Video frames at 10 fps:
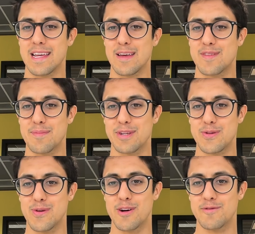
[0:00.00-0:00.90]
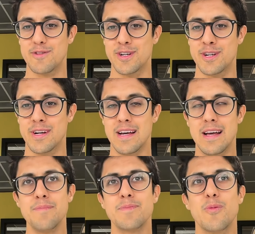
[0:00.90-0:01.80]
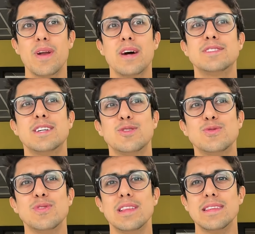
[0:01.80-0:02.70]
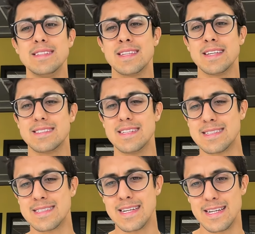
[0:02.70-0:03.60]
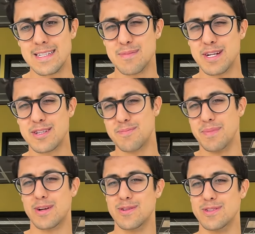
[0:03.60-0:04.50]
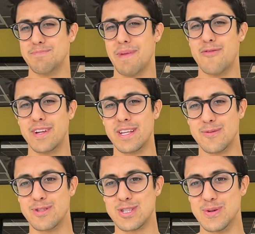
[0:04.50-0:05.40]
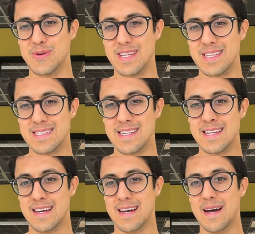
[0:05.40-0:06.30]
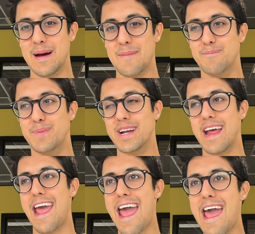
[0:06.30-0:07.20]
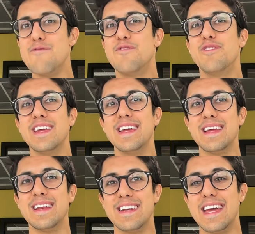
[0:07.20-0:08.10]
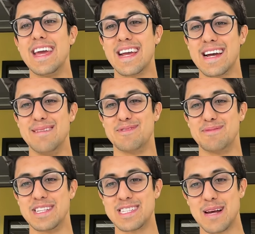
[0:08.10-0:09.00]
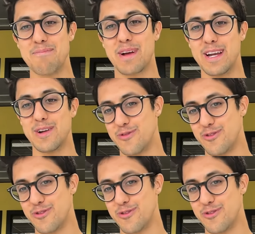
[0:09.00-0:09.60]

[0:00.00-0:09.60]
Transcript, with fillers: gave them a new offer. When I was at Google, these things didn't sting as much because everything was so easy. But every day comes with some kind of